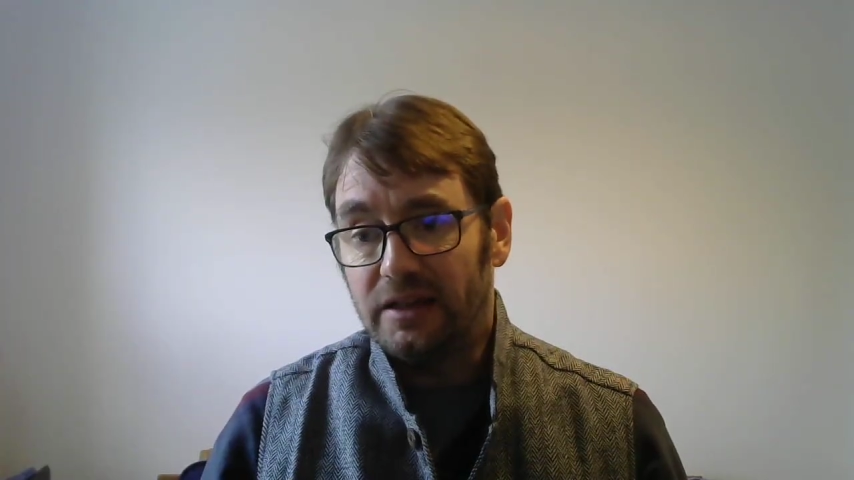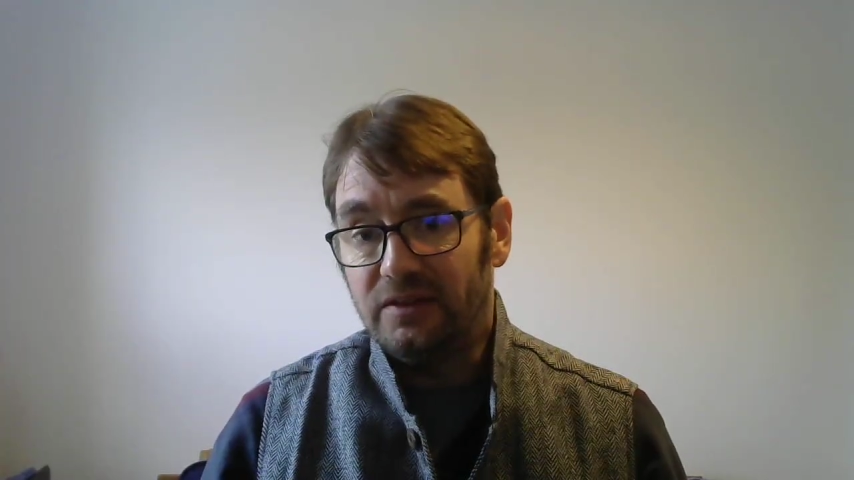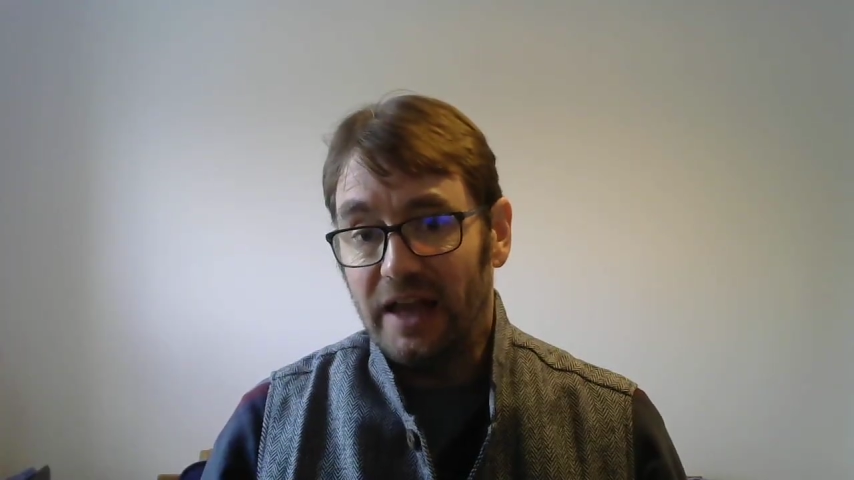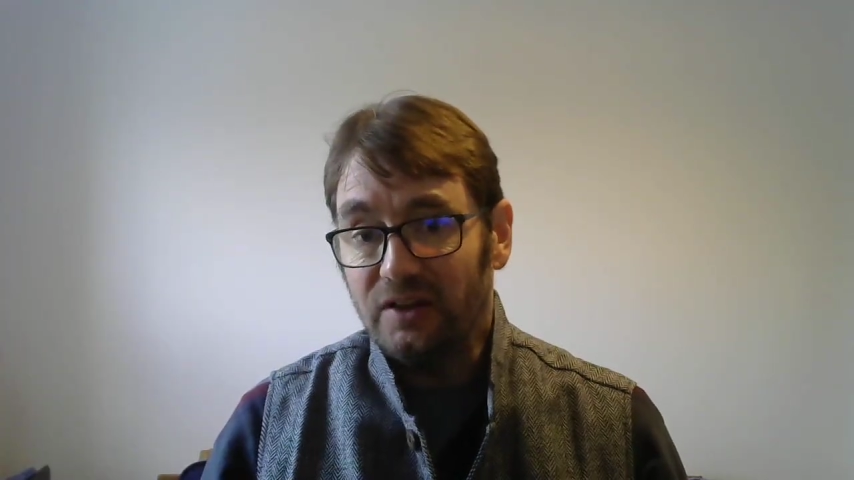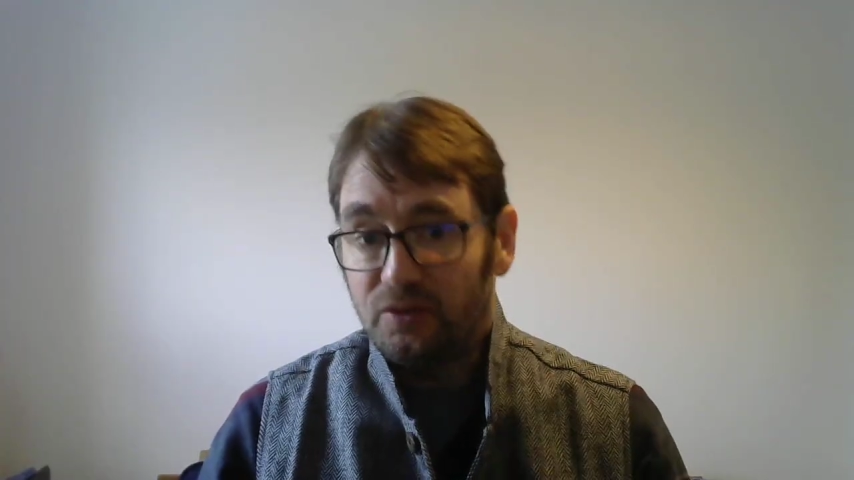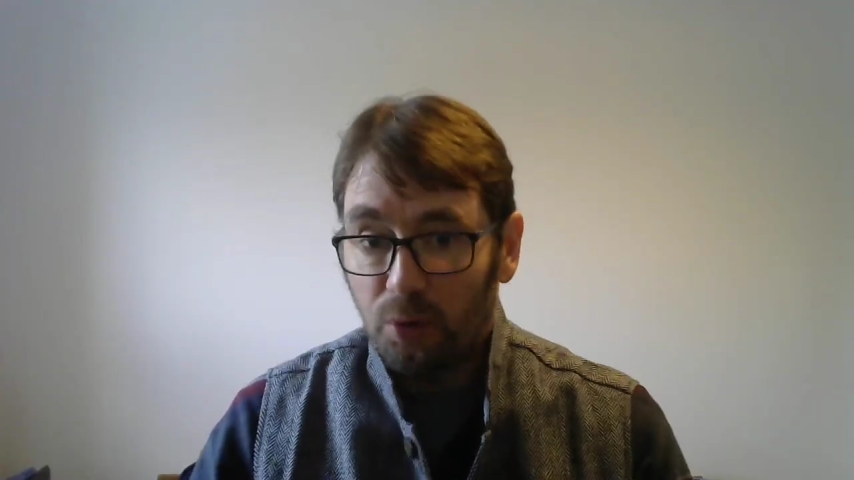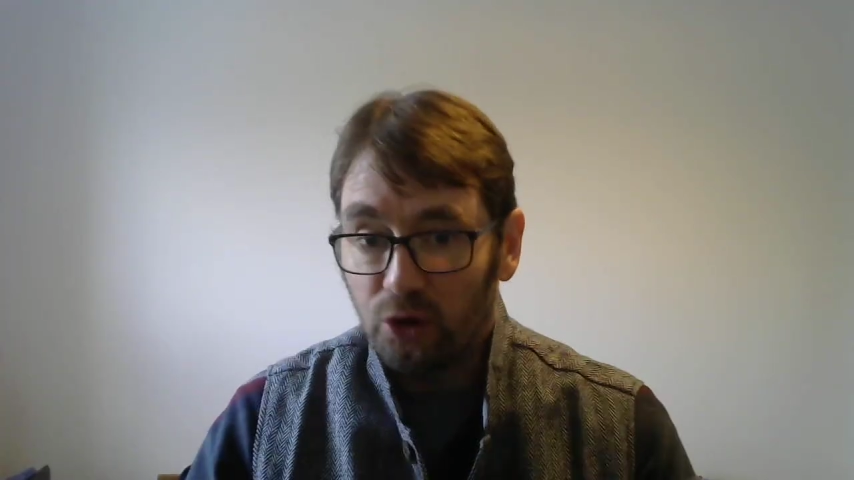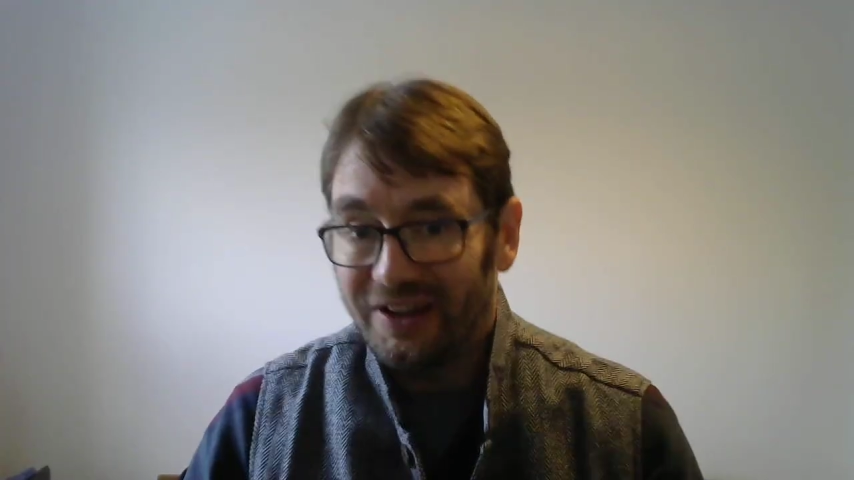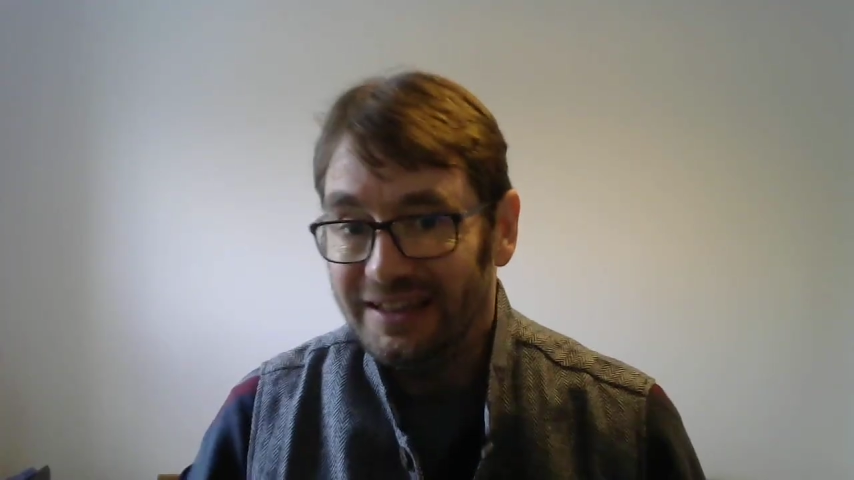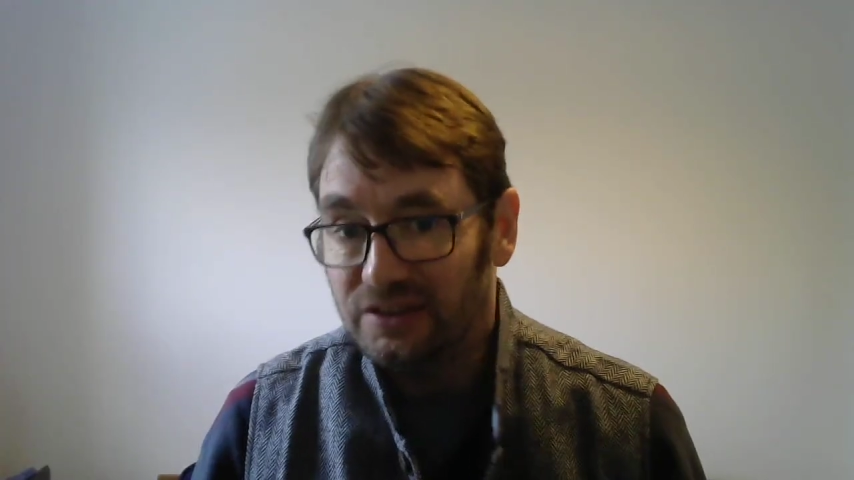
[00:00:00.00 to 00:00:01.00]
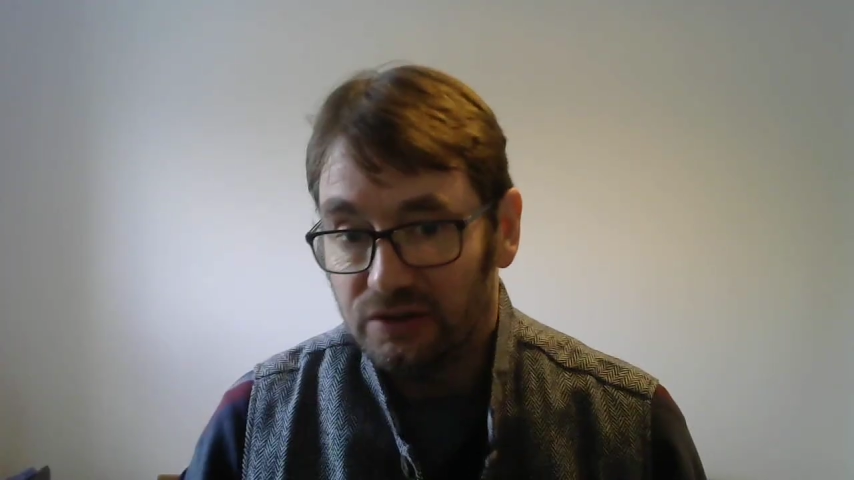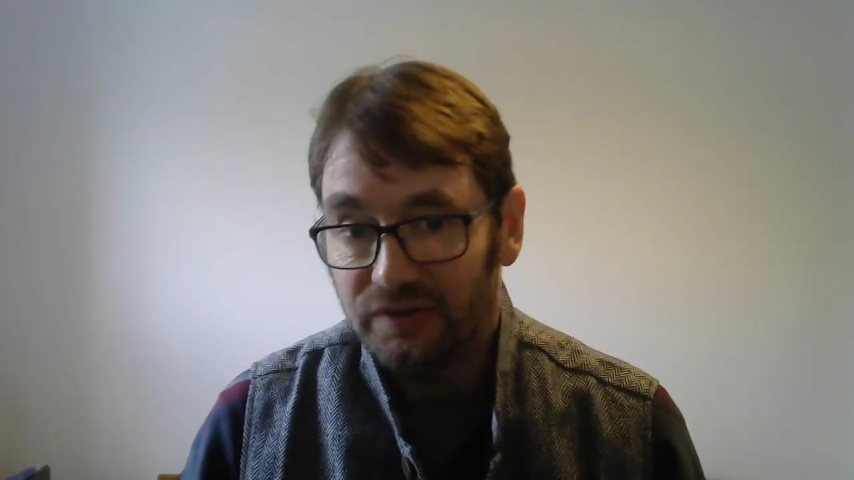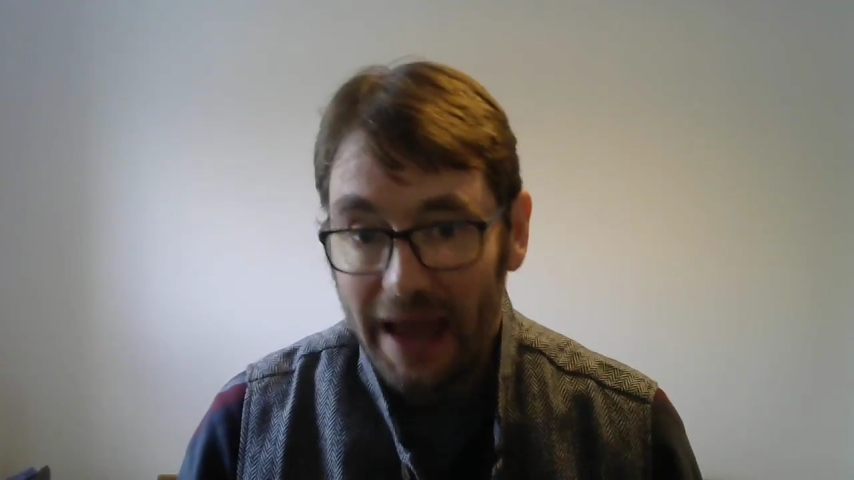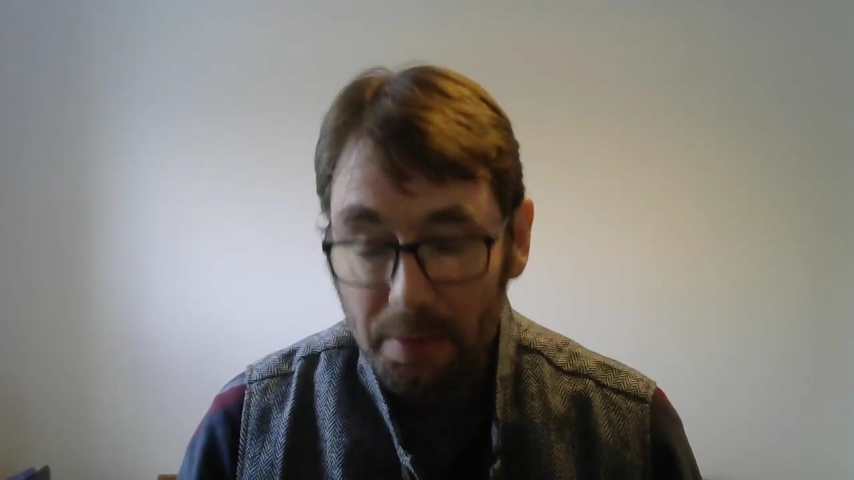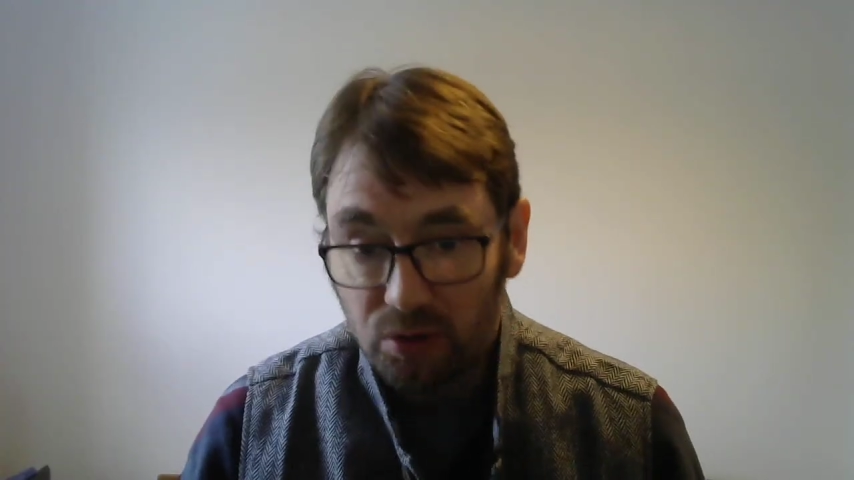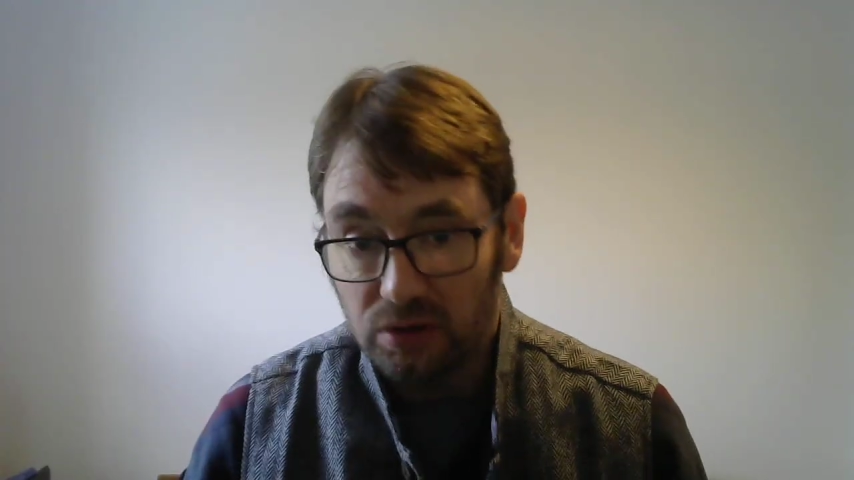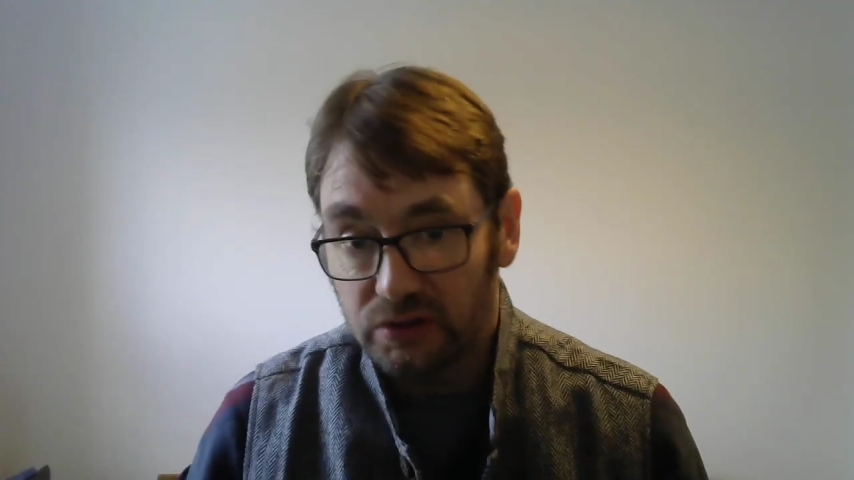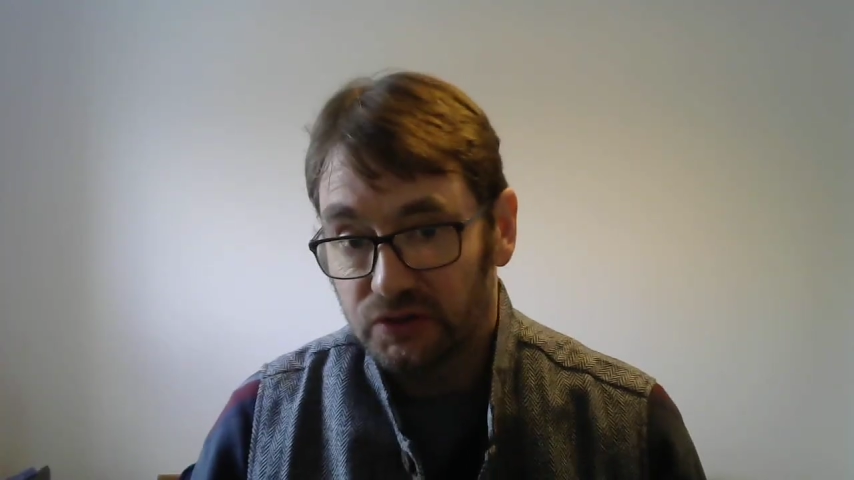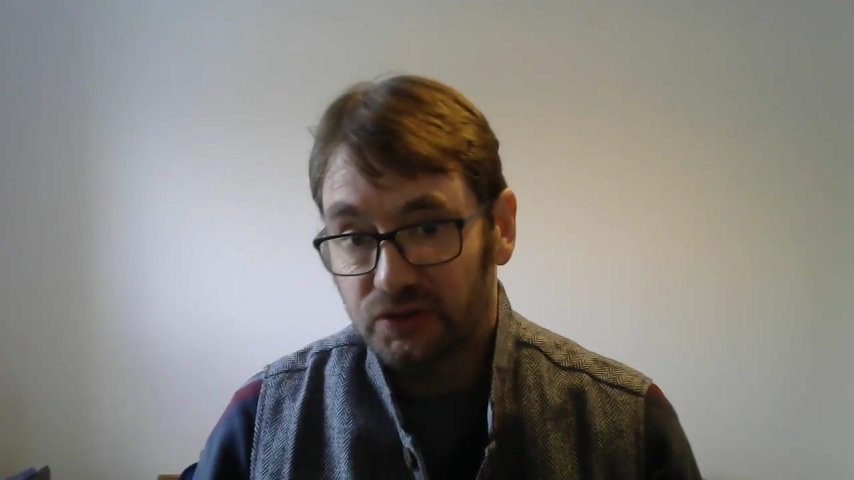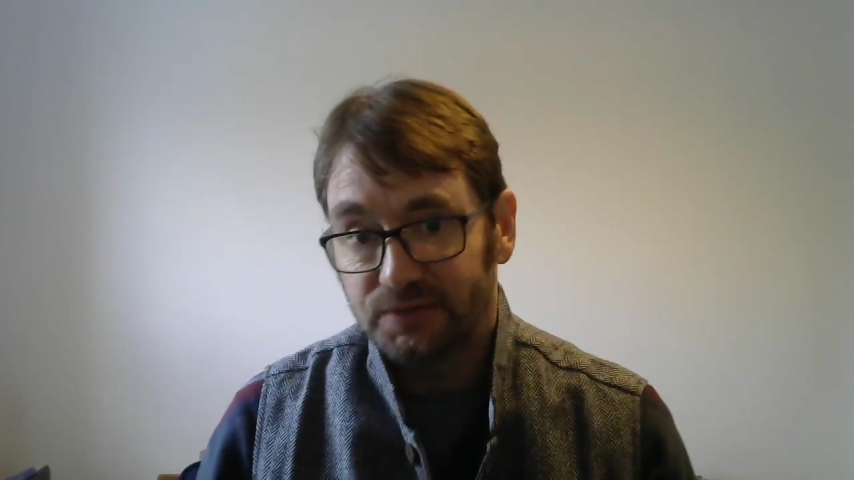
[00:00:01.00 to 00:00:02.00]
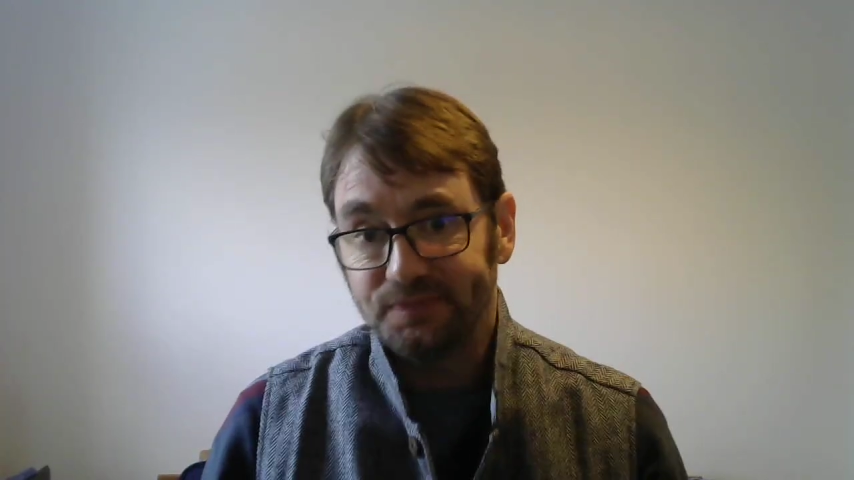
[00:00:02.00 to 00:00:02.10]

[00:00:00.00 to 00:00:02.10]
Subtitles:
Despotate of Epirus,